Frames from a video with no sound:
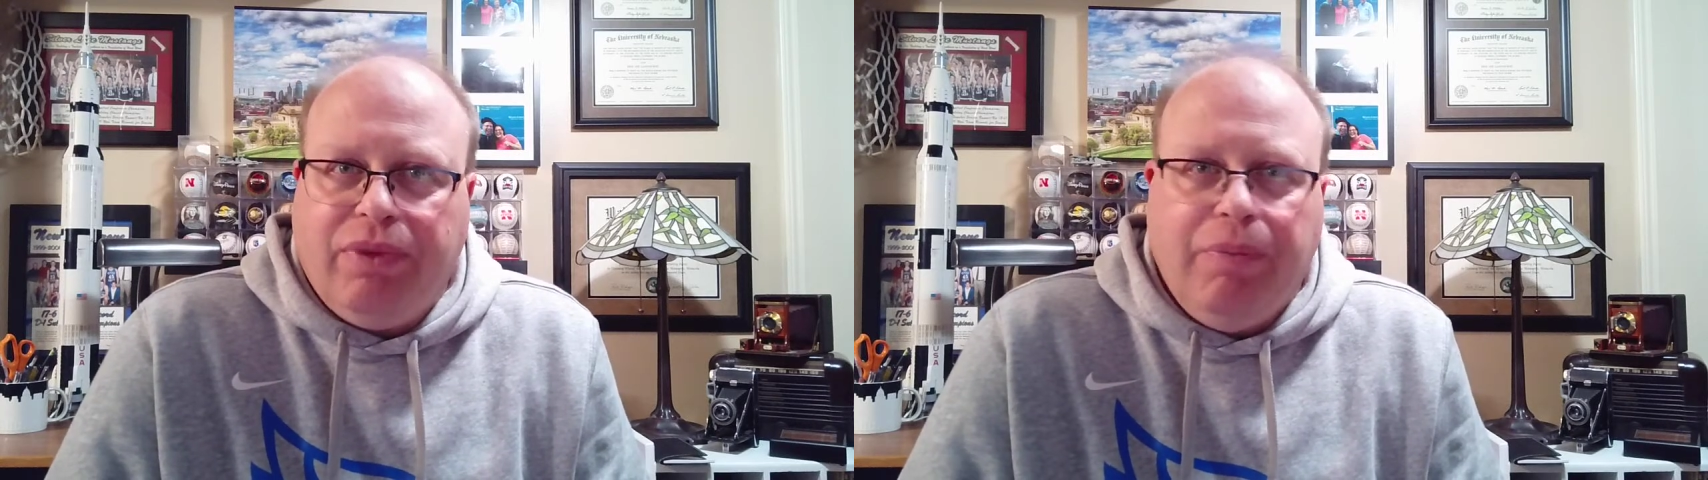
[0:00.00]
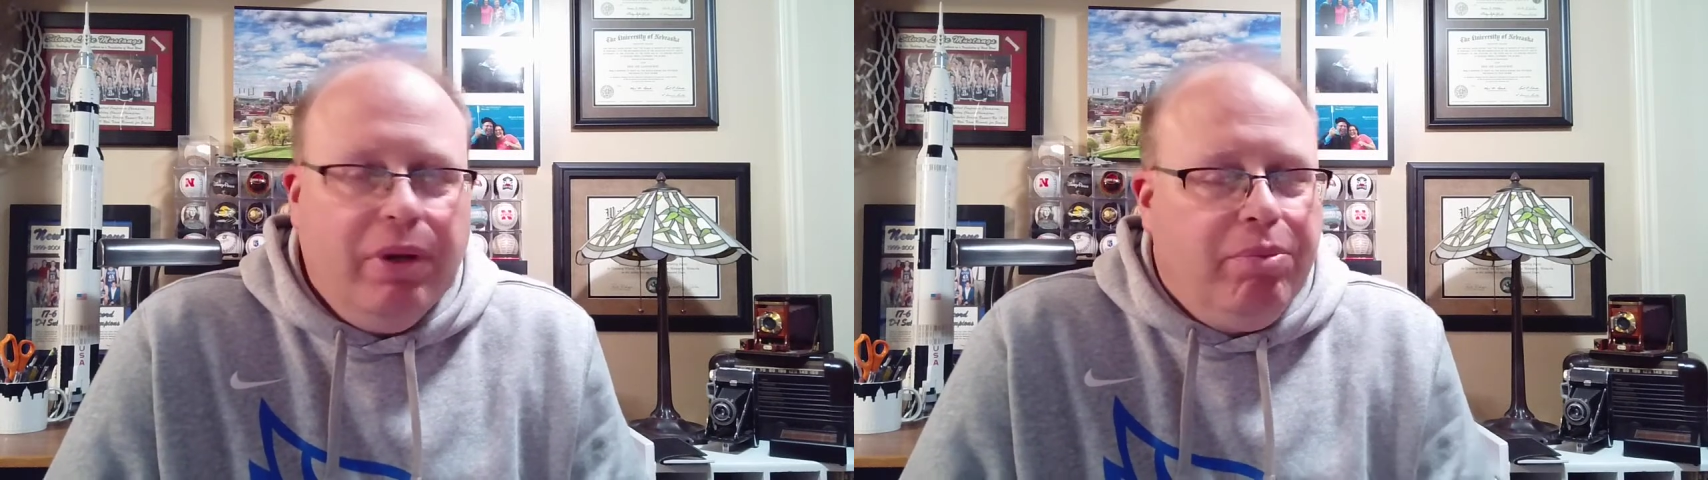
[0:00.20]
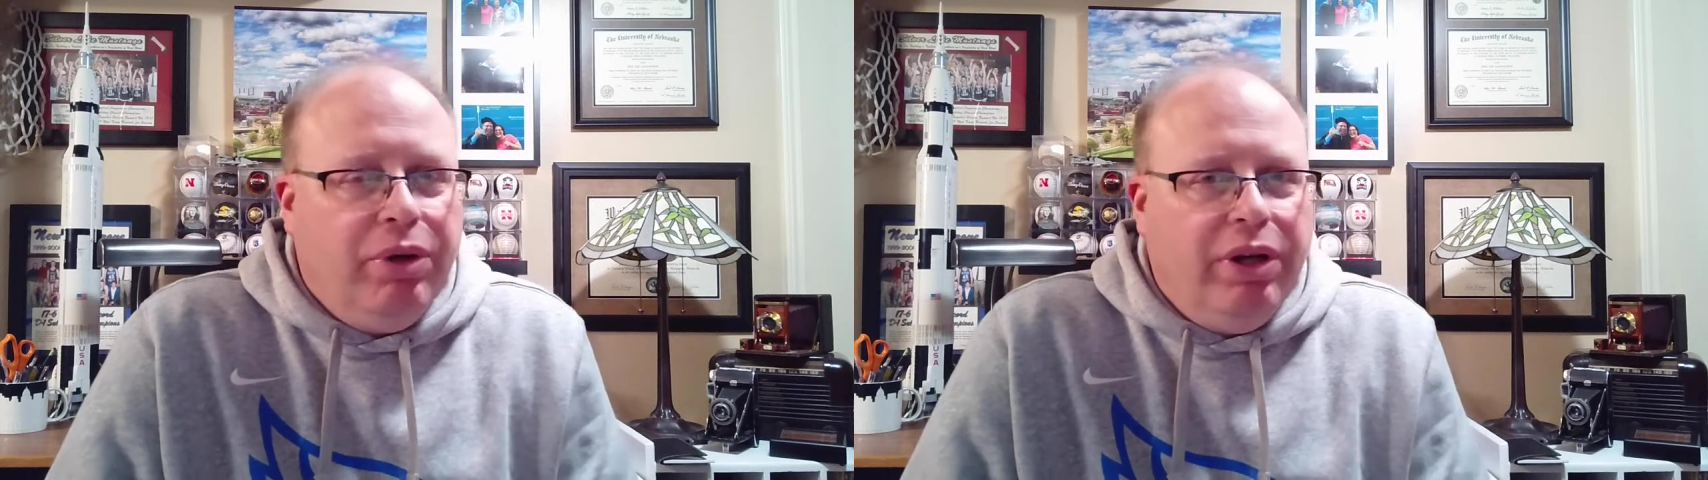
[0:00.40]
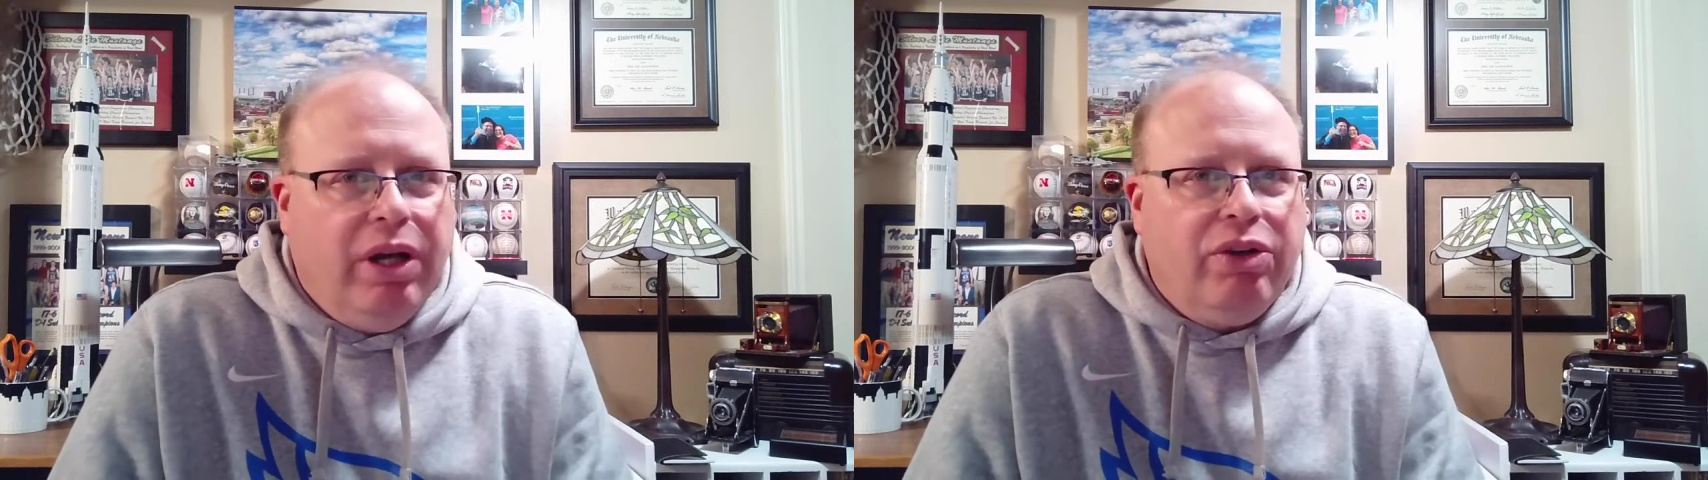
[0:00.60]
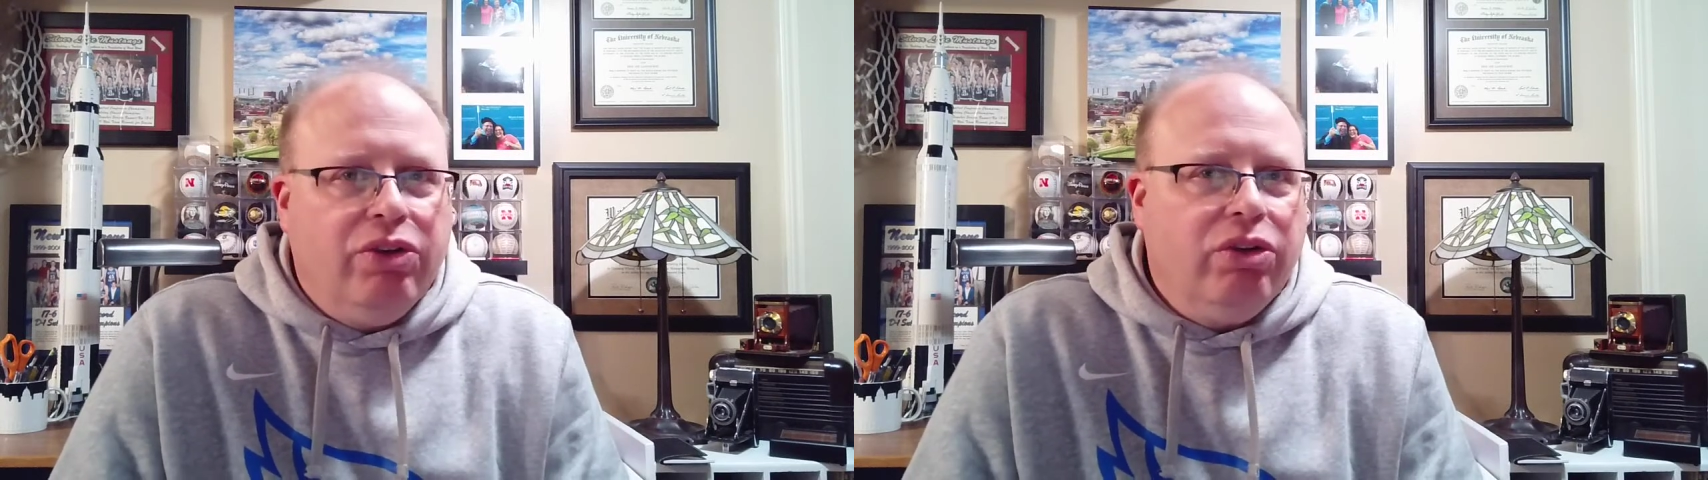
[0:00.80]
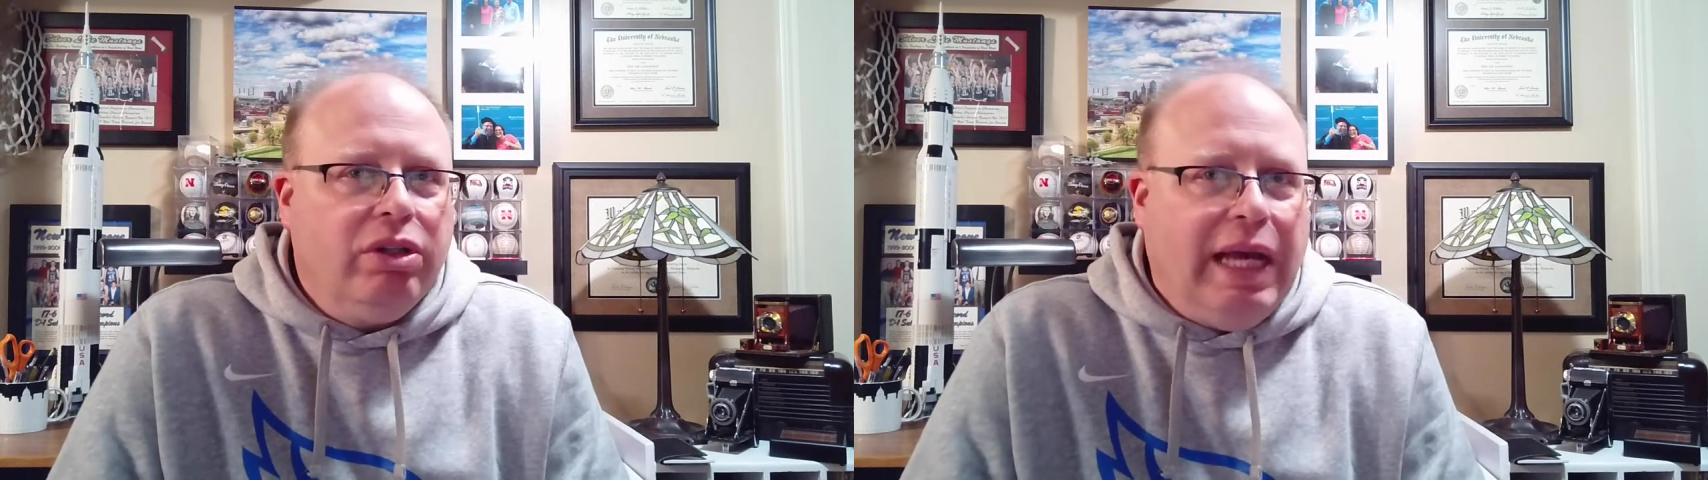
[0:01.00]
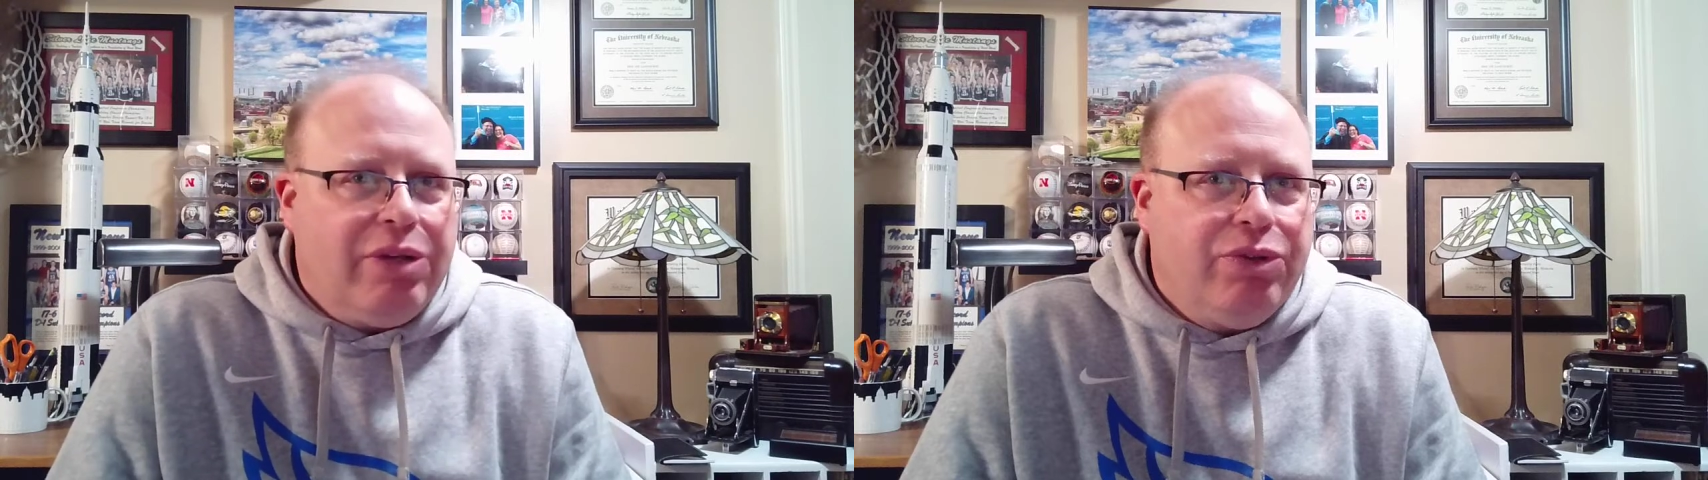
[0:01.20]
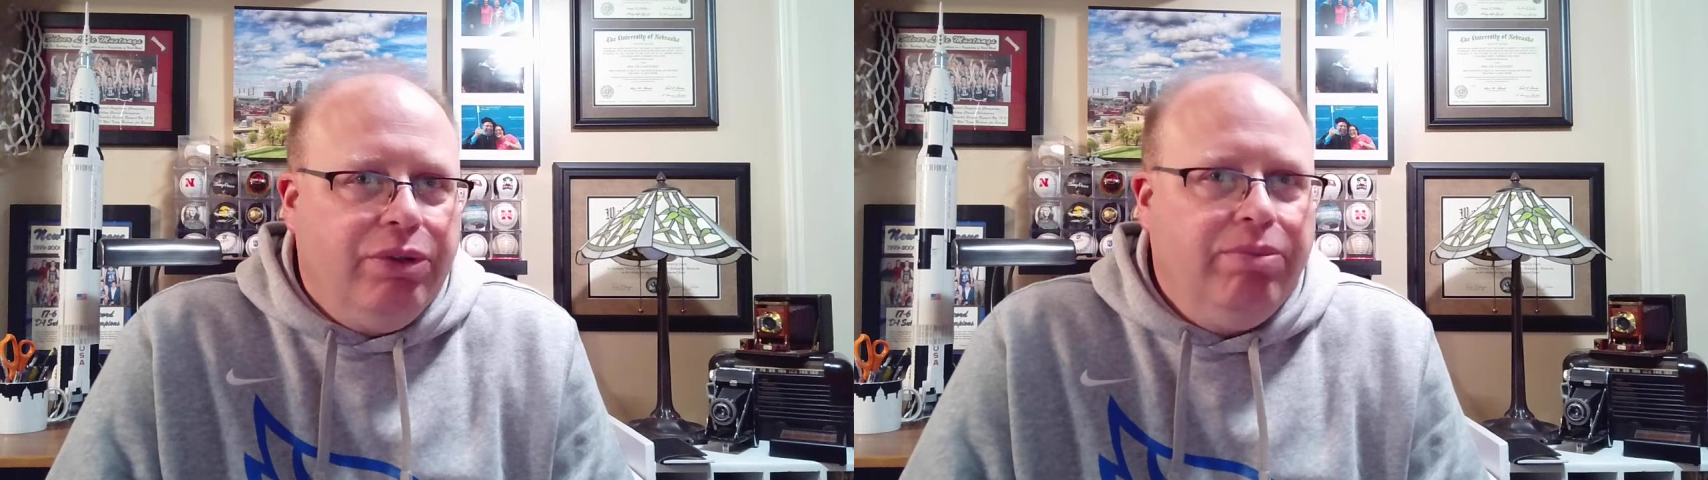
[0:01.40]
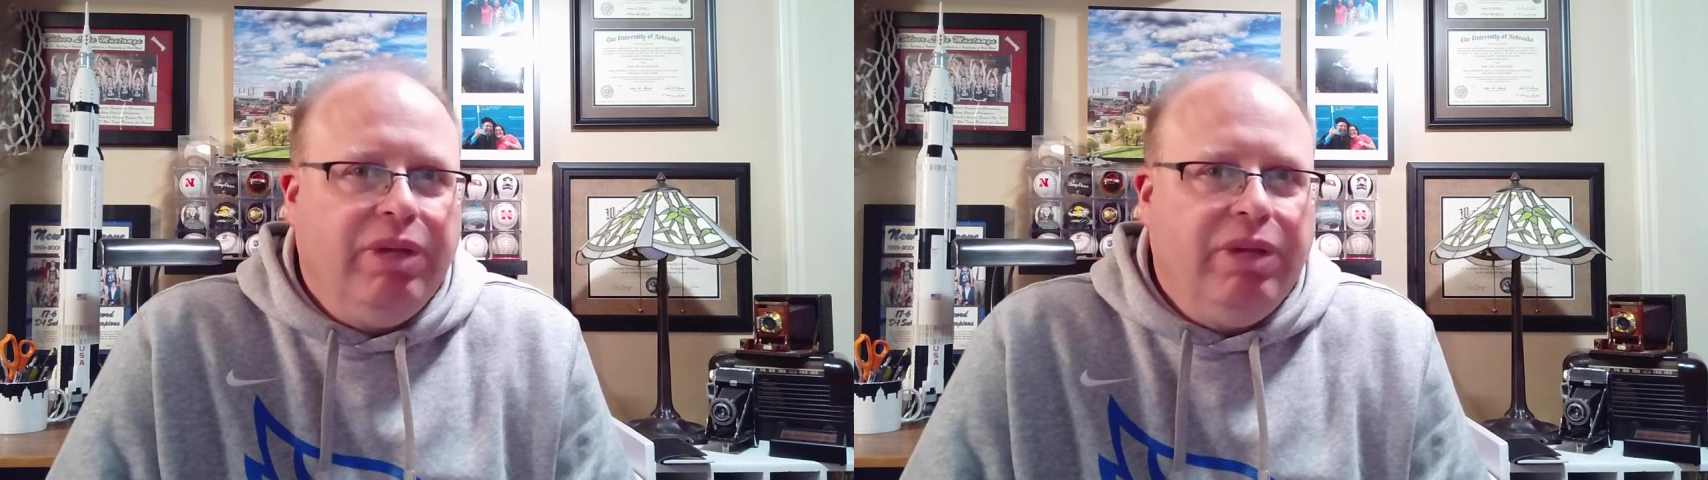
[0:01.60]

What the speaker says: I'm going to put it on Google Classroom.